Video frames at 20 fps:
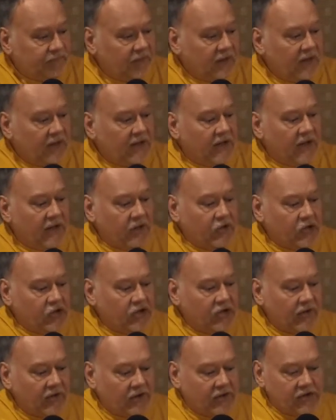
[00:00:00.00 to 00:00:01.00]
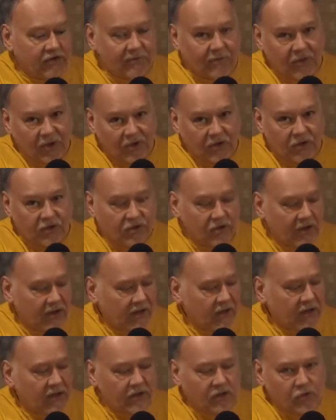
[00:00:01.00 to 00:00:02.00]
Another series of books,
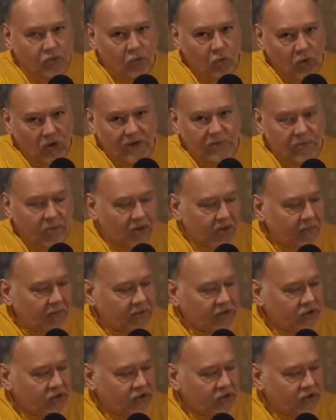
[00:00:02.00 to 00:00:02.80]
and not just one book, but